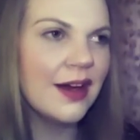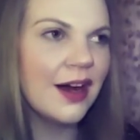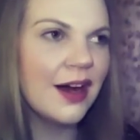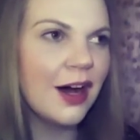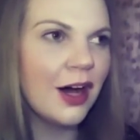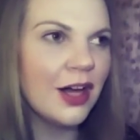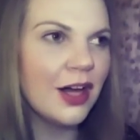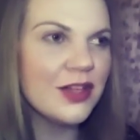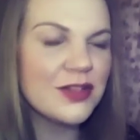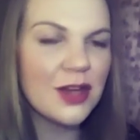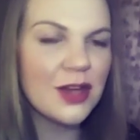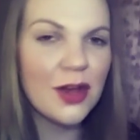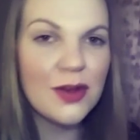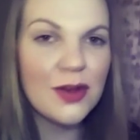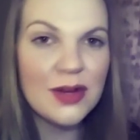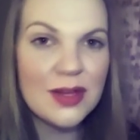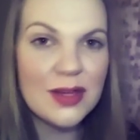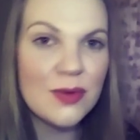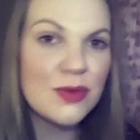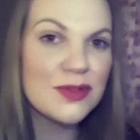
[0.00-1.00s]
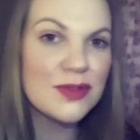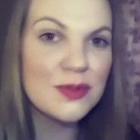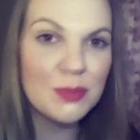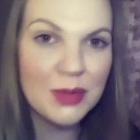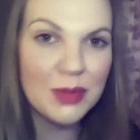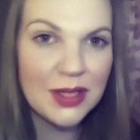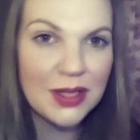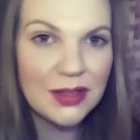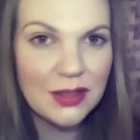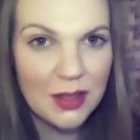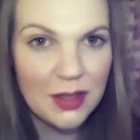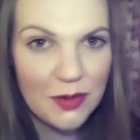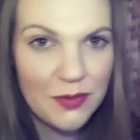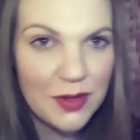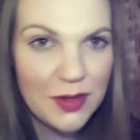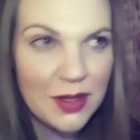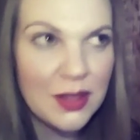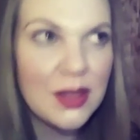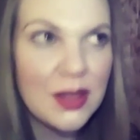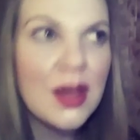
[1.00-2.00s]
I totally wasn't being
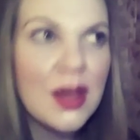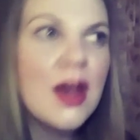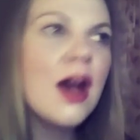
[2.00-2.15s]
loving.